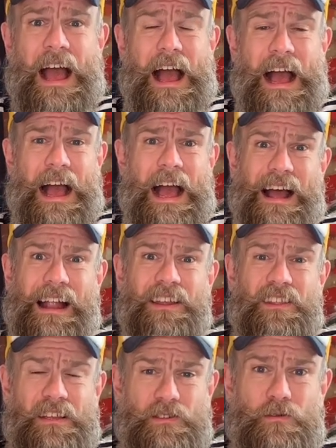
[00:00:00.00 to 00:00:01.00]
and
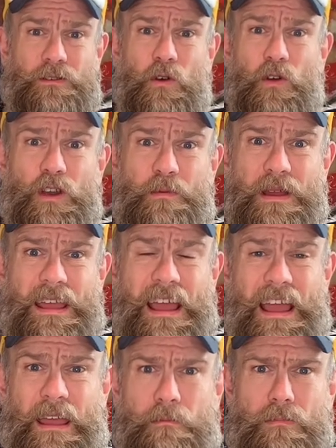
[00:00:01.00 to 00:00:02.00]
there's also going to be
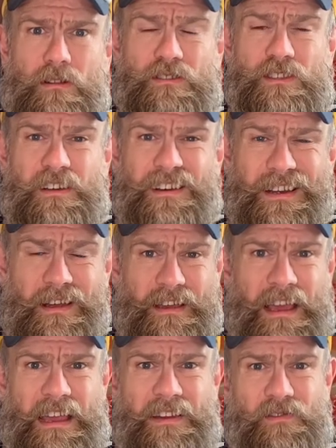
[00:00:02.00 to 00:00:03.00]
a monster in a
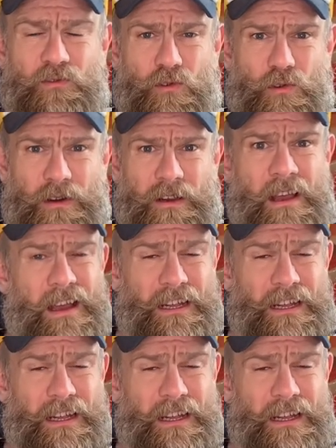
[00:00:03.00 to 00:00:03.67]
cave drawing.